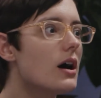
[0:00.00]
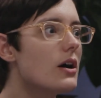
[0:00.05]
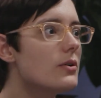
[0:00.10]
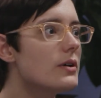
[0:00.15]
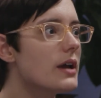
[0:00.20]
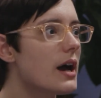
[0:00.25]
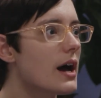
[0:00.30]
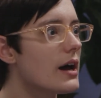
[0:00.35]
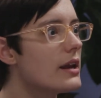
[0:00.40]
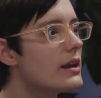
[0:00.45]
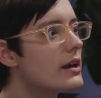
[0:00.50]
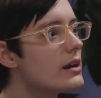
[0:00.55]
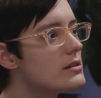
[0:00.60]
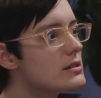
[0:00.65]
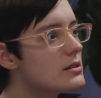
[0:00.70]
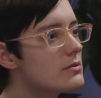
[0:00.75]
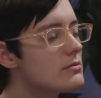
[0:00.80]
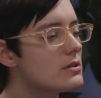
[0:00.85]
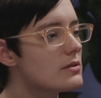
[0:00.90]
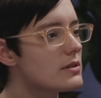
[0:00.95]
Oh, yeah, and
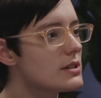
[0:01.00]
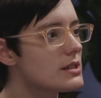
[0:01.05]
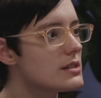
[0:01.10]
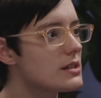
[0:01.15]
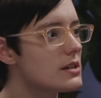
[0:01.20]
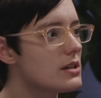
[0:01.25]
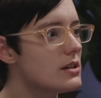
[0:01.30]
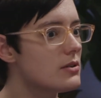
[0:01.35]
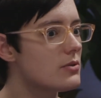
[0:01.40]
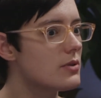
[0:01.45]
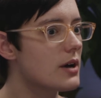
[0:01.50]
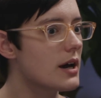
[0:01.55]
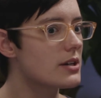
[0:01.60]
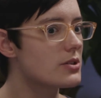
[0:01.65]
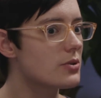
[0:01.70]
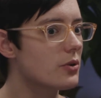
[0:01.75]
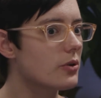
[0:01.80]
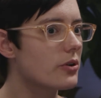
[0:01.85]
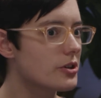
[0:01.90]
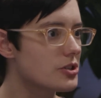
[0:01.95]
I also noticed that you
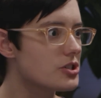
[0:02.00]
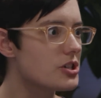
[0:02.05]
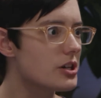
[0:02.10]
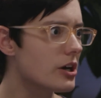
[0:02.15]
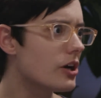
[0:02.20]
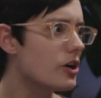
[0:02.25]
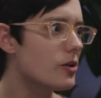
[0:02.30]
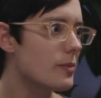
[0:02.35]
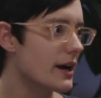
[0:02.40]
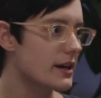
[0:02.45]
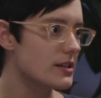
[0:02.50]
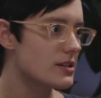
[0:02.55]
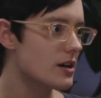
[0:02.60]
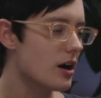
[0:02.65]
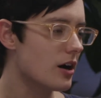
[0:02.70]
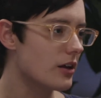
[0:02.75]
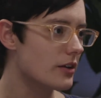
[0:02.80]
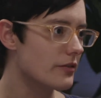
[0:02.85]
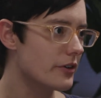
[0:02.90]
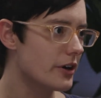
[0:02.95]
had told her she could go back
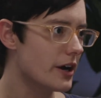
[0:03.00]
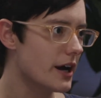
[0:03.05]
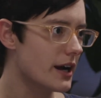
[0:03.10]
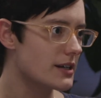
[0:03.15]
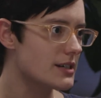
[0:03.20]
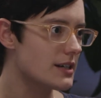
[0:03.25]
to all of her